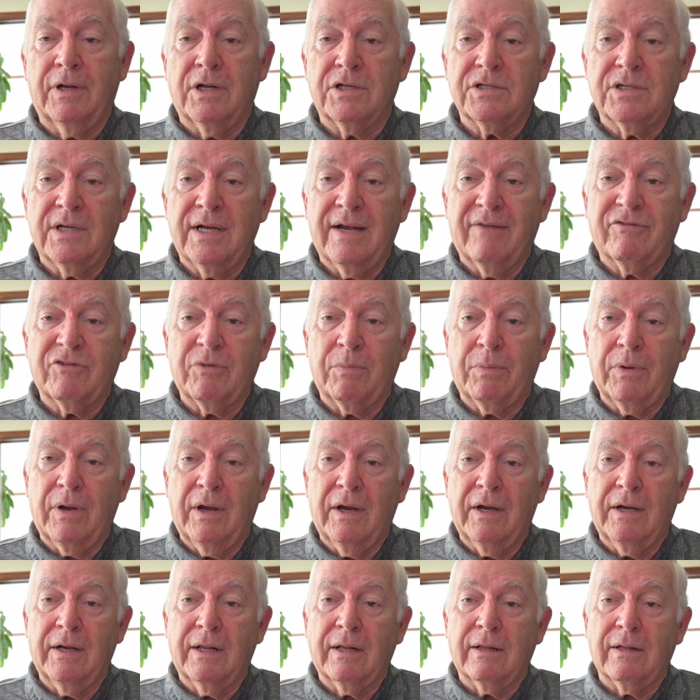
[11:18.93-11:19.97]
doesn't have to
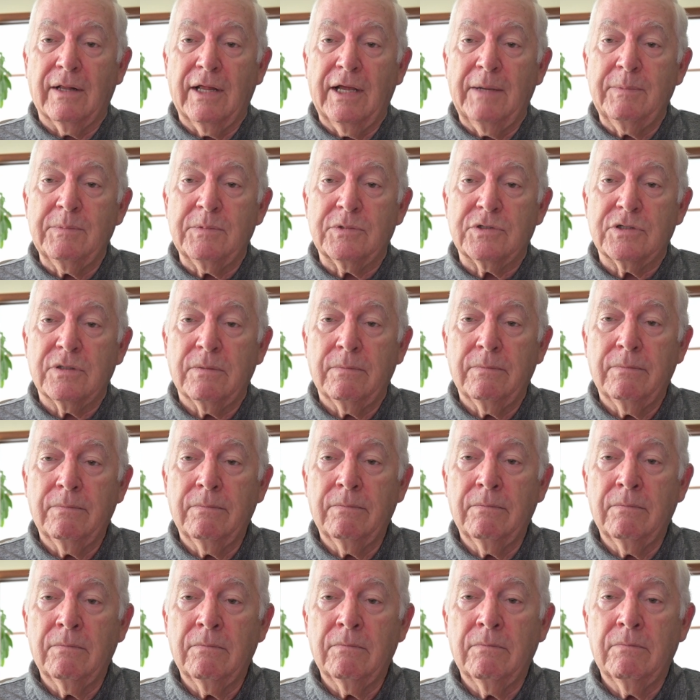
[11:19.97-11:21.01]
pay any claims.
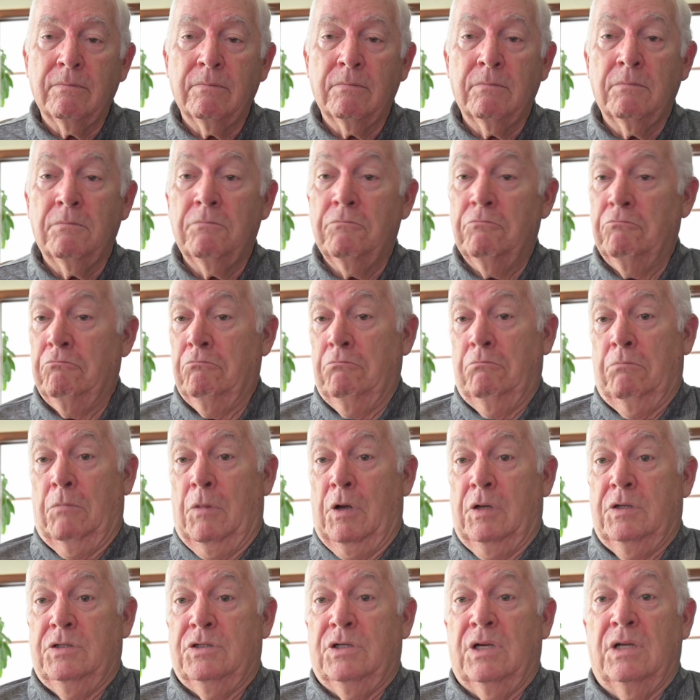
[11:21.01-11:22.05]

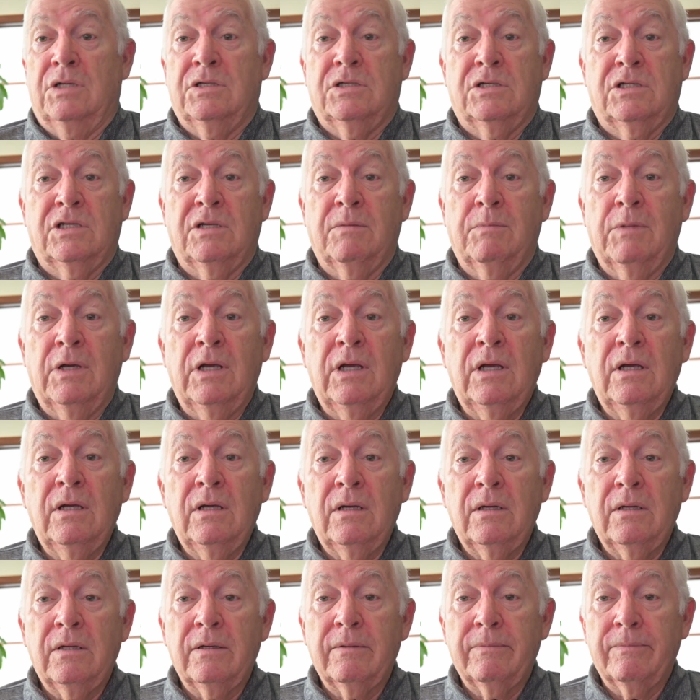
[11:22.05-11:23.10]
Makes sense to
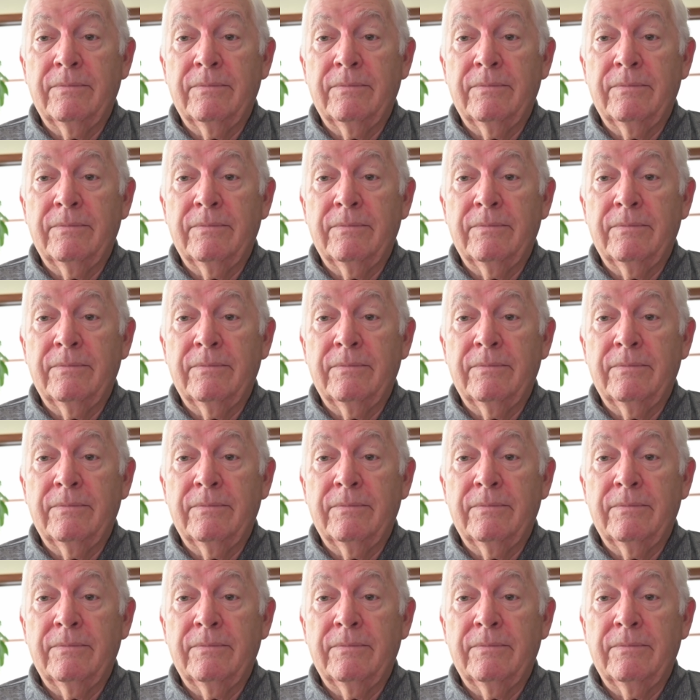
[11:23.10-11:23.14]
me.